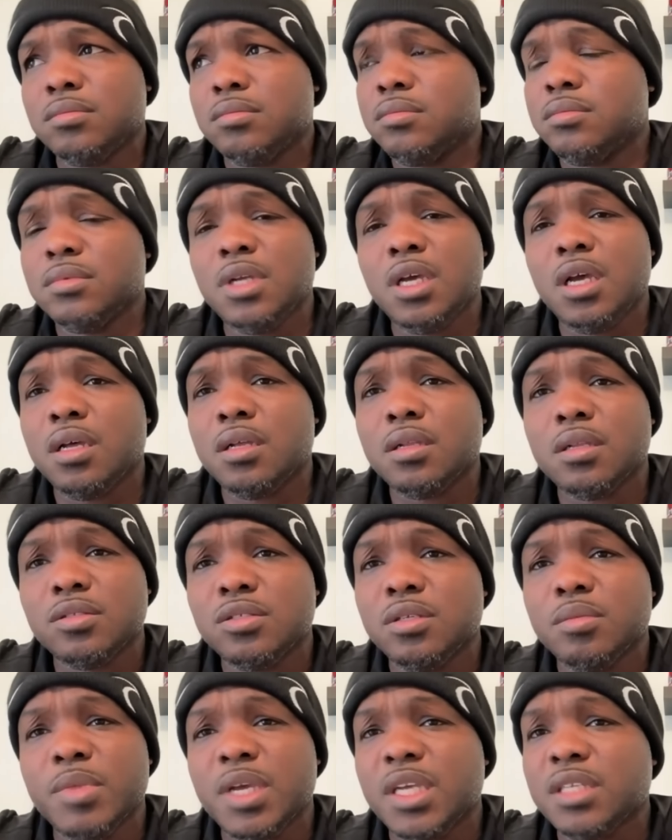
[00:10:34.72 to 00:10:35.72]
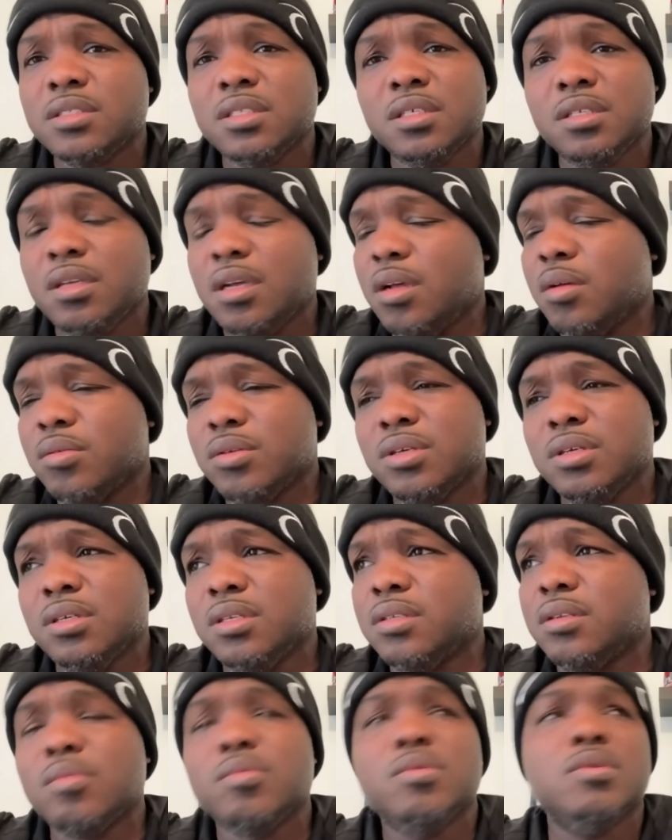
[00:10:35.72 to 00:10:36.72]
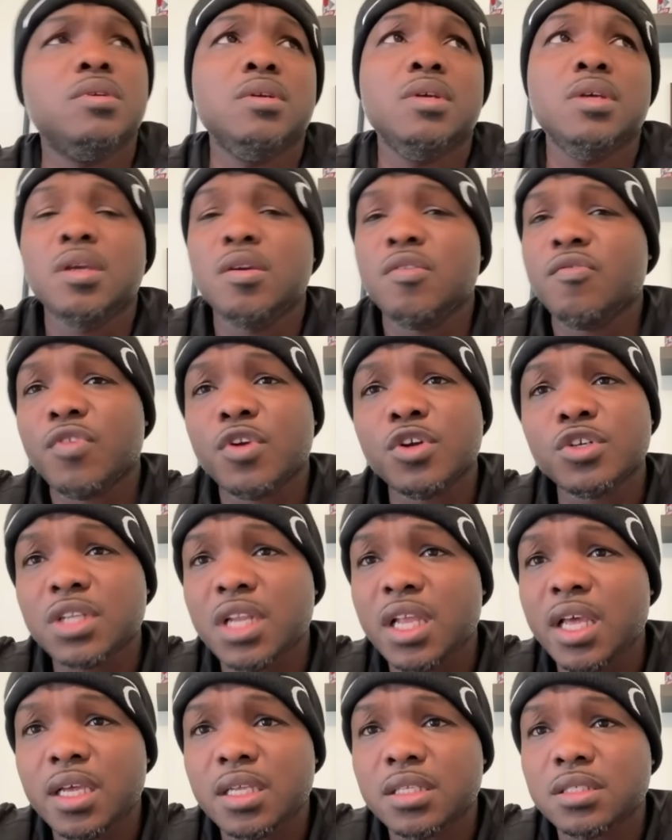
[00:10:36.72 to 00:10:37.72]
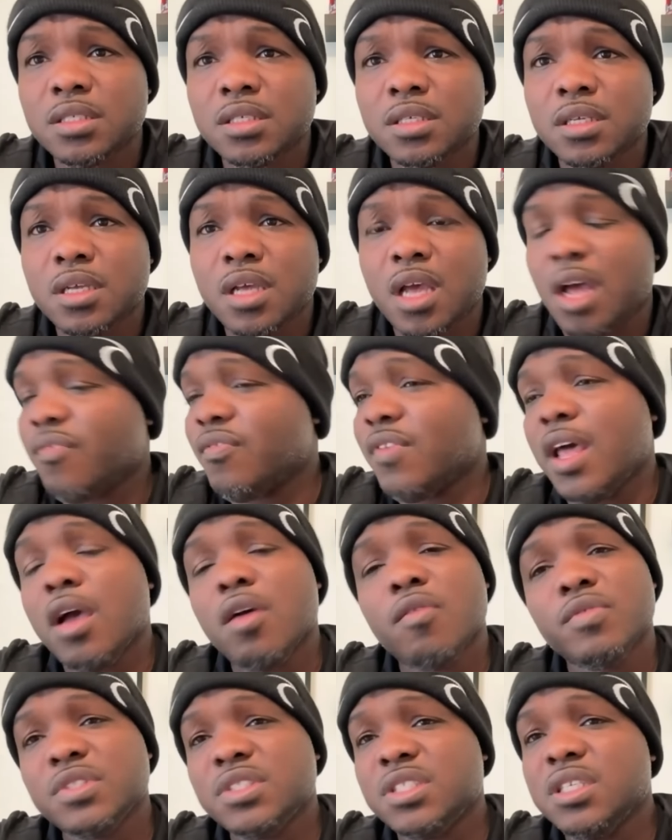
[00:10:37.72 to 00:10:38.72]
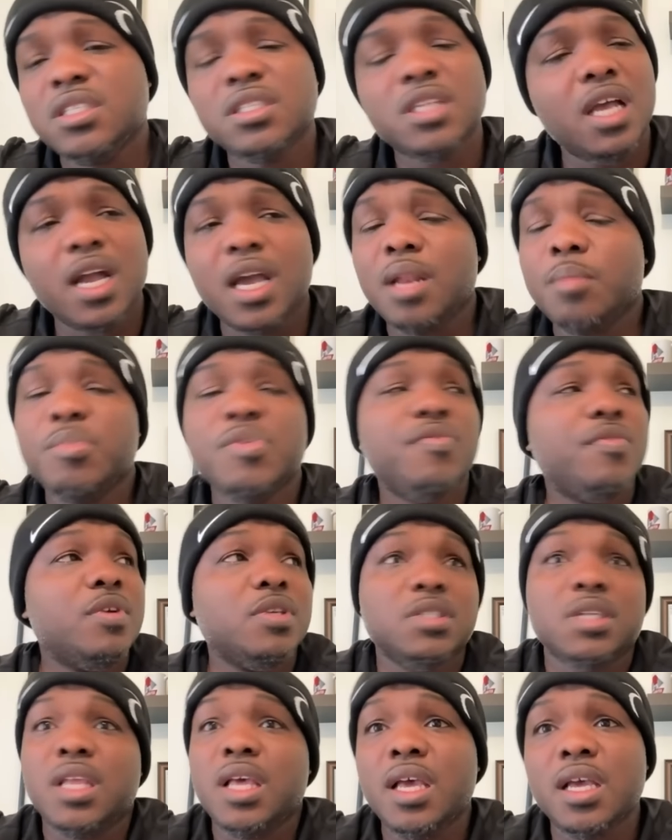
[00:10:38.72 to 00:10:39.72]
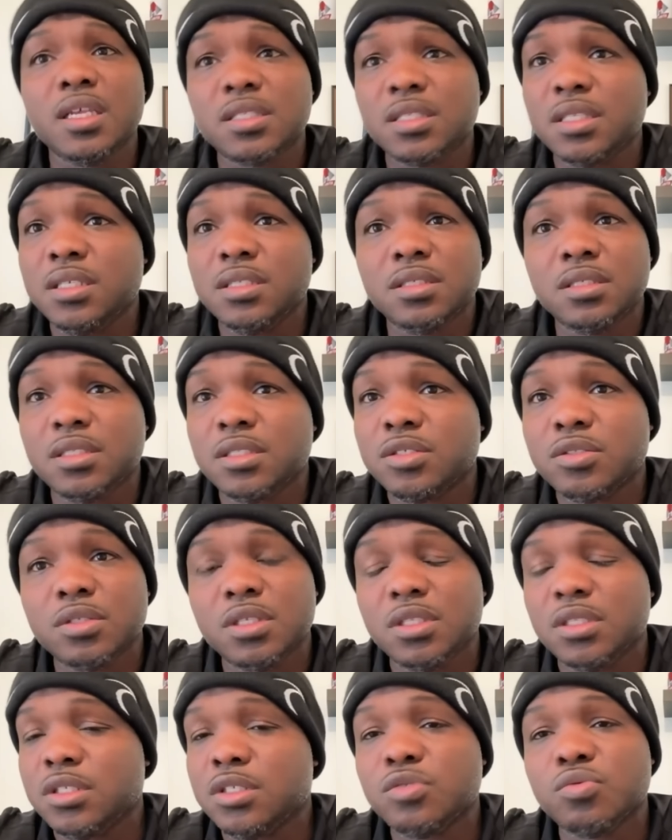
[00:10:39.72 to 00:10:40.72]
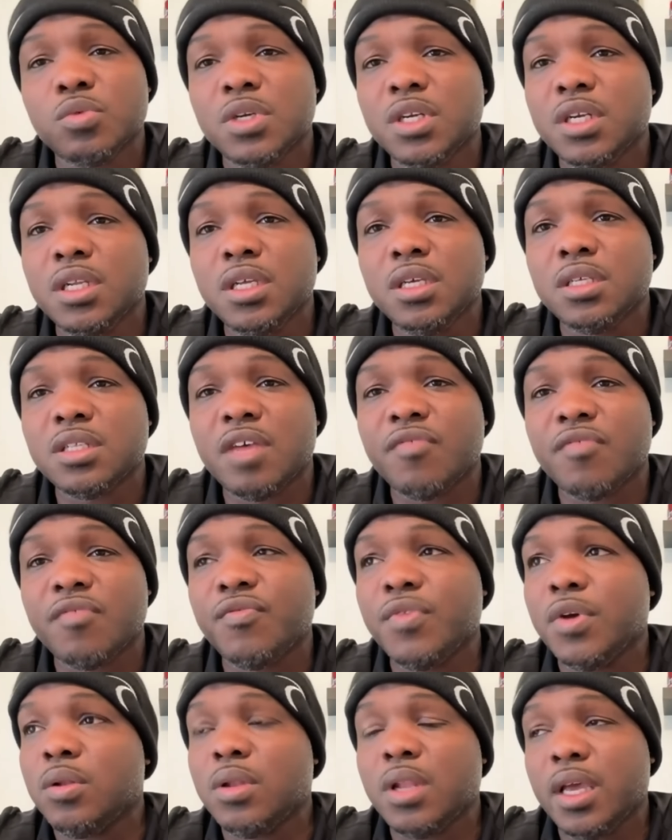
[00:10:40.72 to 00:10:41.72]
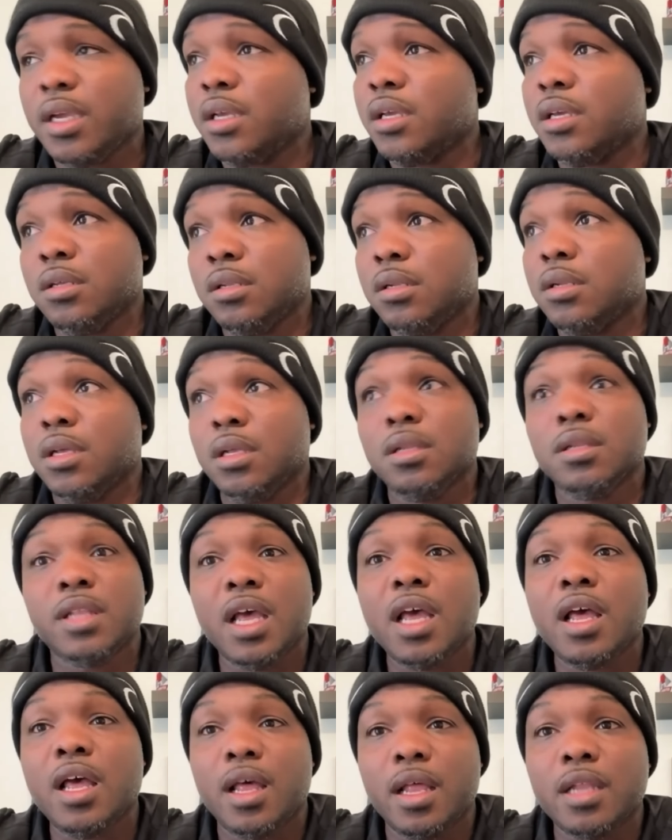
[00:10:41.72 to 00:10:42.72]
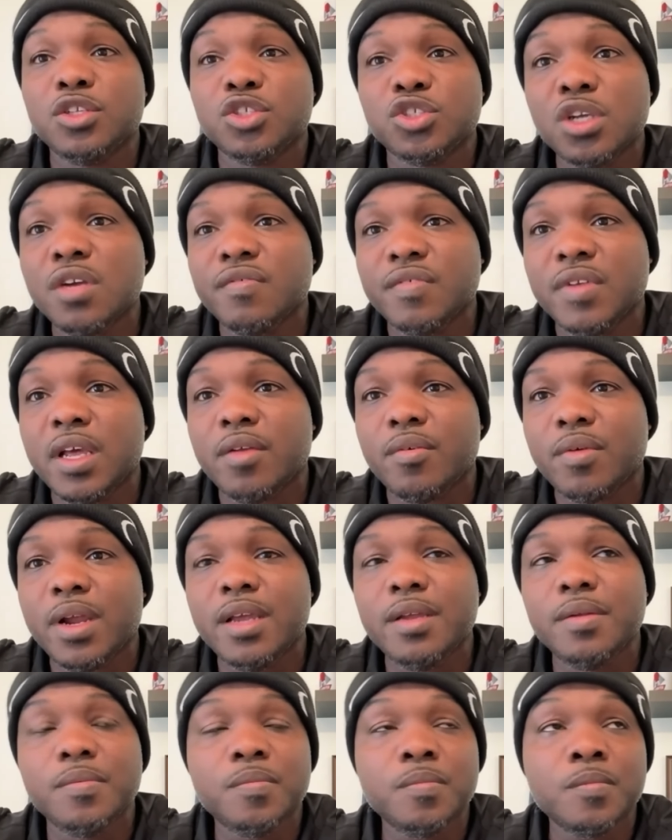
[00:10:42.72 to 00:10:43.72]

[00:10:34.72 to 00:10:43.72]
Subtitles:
Nah. Domestic, oh, good. No, first class. I fly overseas, I got to be first class. It's just what it is. I felt like I deserve that, right?